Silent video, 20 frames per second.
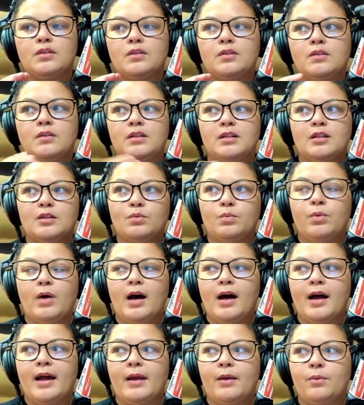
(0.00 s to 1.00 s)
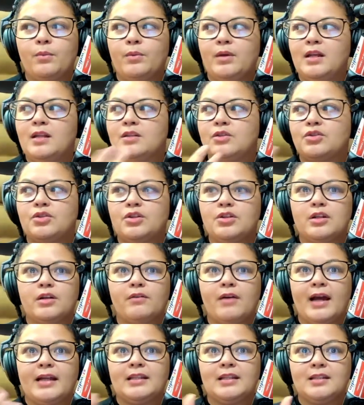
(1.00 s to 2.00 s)
This is why we in the studio,
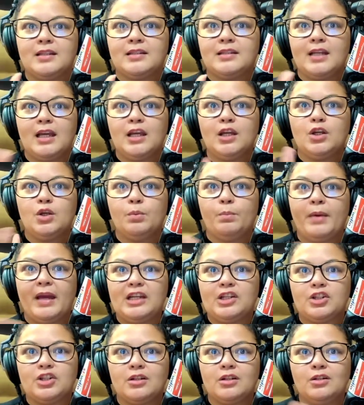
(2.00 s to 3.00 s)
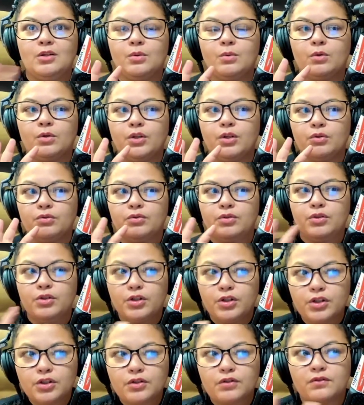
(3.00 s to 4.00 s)
right? This is incubation. You're
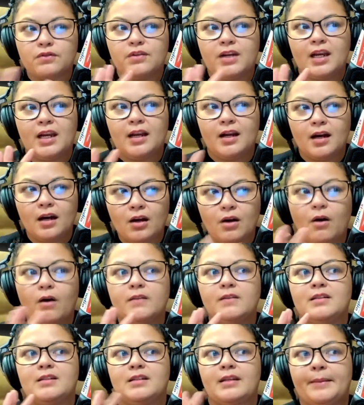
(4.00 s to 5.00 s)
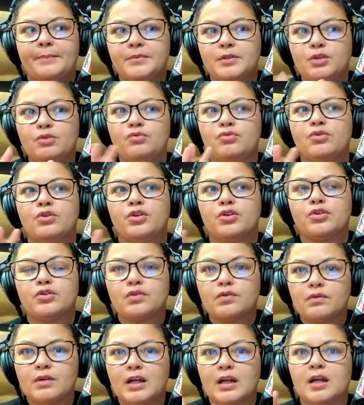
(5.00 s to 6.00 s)
nurturing concepts. You're
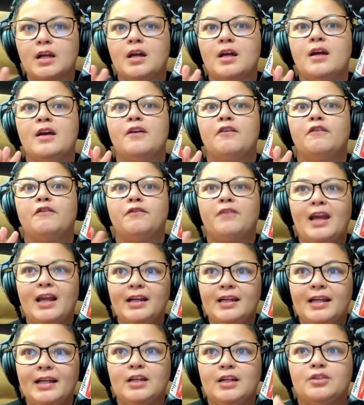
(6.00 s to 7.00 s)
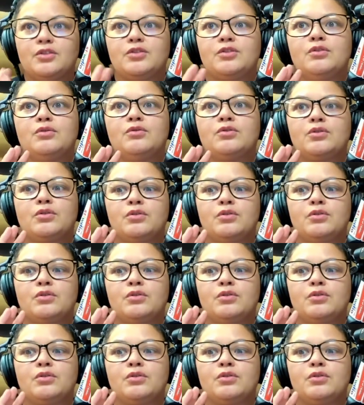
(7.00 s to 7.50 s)
nurturing failing to